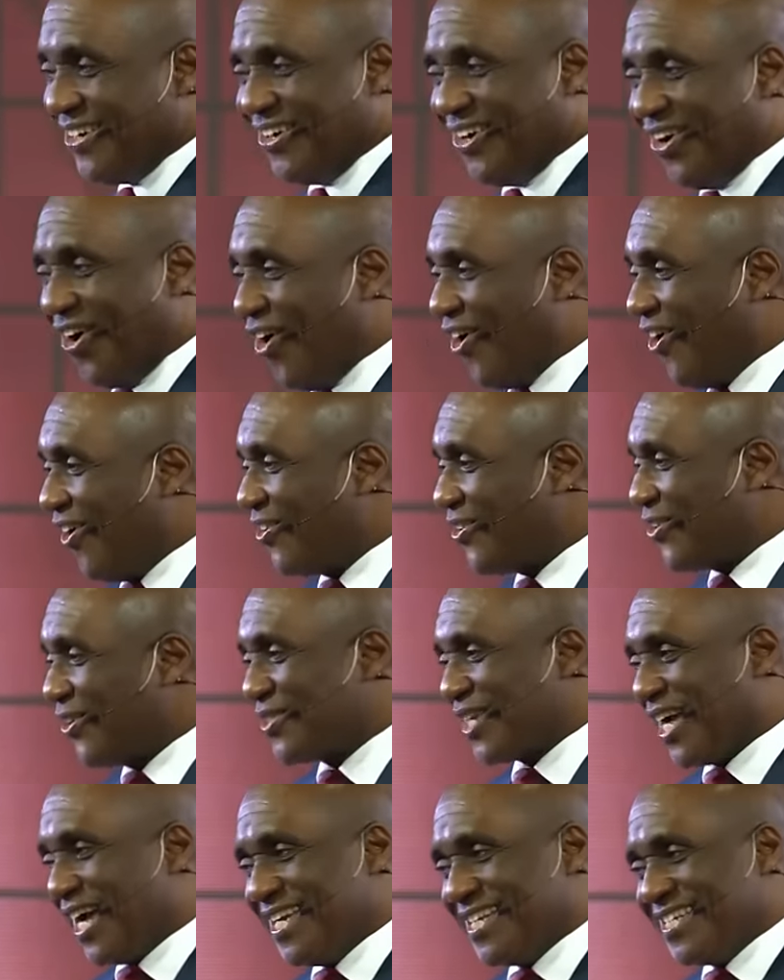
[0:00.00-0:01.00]
All those
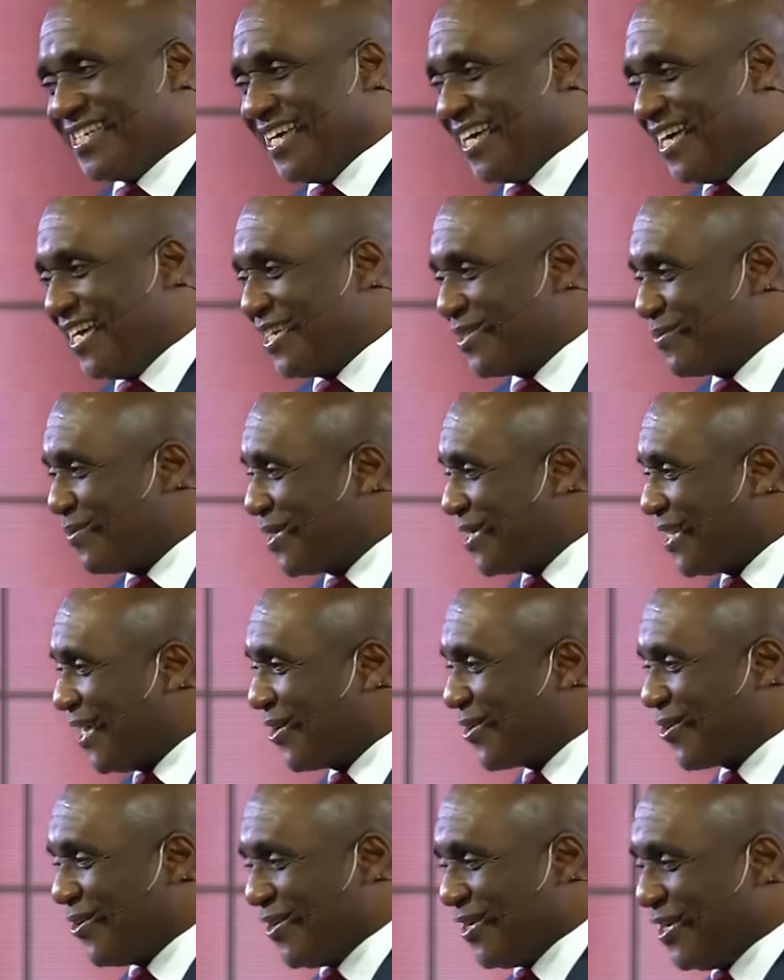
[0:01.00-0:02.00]
ideas
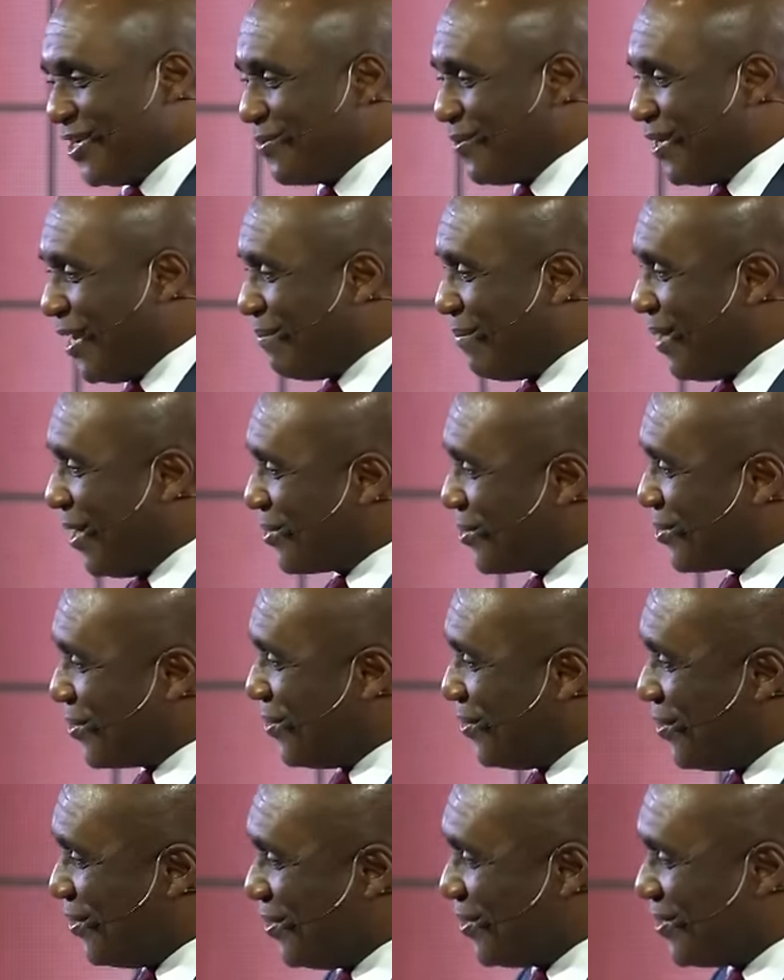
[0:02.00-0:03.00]
without courage will amount to
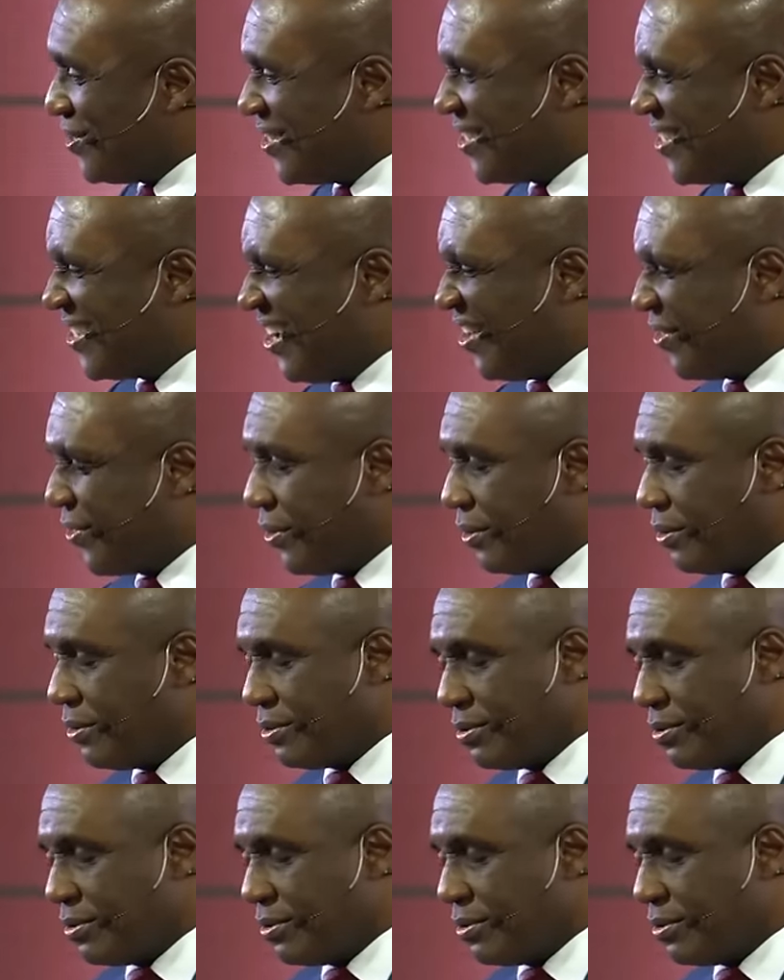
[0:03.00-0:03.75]
nothing.